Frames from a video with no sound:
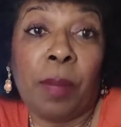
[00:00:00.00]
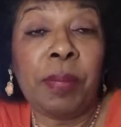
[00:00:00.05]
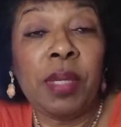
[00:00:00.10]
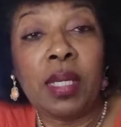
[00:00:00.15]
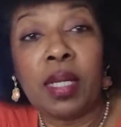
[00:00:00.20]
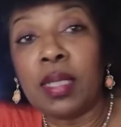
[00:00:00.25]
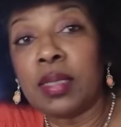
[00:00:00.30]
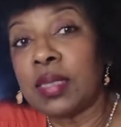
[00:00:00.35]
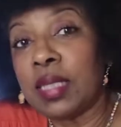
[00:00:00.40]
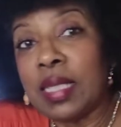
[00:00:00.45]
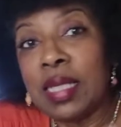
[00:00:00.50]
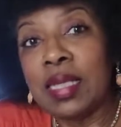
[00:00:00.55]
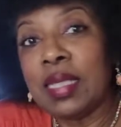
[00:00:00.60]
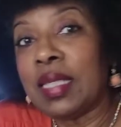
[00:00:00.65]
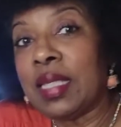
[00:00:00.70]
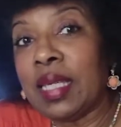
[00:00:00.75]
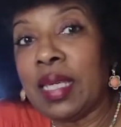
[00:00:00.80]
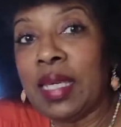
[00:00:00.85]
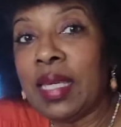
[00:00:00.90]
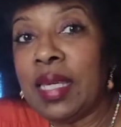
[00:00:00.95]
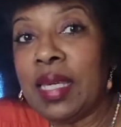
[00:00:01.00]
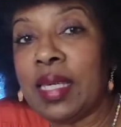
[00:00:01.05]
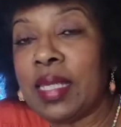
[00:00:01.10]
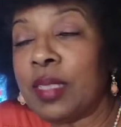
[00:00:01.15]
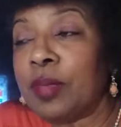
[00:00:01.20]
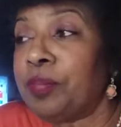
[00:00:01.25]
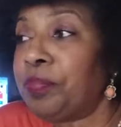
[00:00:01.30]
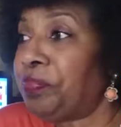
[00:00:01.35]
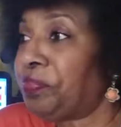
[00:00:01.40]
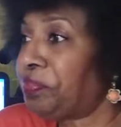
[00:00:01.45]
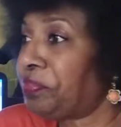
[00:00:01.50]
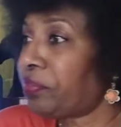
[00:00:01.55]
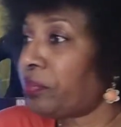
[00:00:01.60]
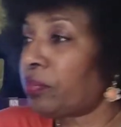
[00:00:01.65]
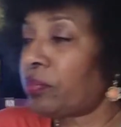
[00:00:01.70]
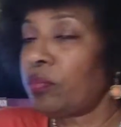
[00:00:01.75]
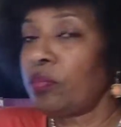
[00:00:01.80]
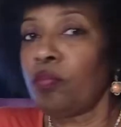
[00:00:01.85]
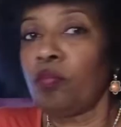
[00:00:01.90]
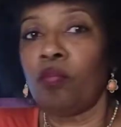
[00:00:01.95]
Because in the end,
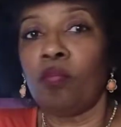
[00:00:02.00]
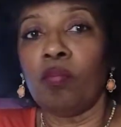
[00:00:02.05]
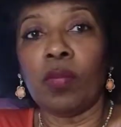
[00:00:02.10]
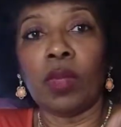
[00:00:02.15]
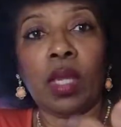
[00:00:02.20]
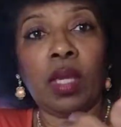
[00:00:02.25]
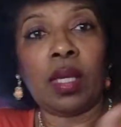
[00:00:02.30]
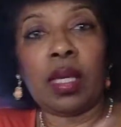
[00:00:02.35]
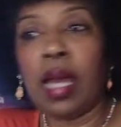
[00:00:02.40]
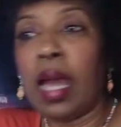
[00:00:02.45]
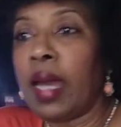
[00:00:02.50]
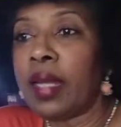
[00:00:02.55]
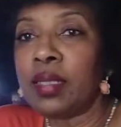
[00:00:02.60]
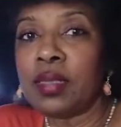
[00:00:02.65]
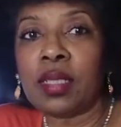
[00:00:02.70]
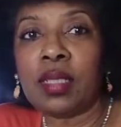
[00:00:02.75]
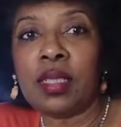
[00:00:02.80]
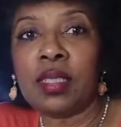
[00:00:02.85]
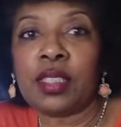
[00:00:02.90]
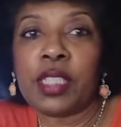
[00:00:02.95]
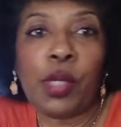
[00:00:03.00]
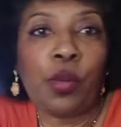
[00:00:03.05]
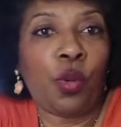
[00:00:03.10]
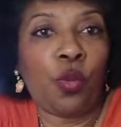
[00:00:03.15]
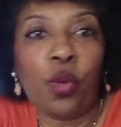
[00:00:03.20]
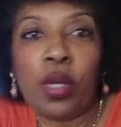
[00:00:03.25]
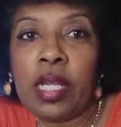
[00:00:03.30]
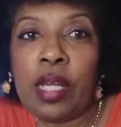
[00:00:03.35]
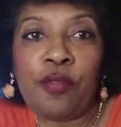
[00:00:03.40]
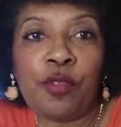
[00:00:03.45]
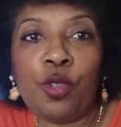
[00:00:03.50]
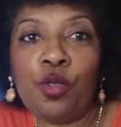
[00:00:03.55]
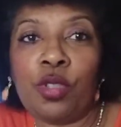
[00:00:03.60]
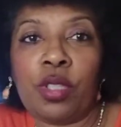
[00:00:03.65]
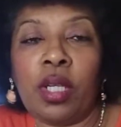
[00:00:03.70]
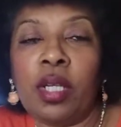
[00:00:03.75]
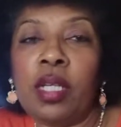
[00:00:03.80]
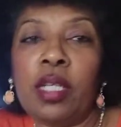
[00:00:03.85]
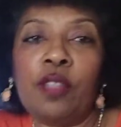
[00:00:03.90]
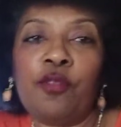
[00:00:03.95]
God is going to say, well, what have you
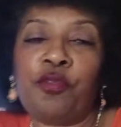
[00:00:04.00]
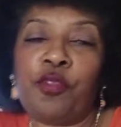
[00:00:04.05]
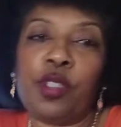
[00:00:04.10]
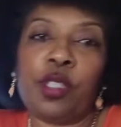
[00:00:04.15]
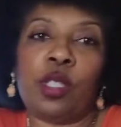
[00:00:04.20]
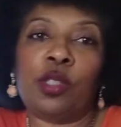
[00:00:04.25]
done for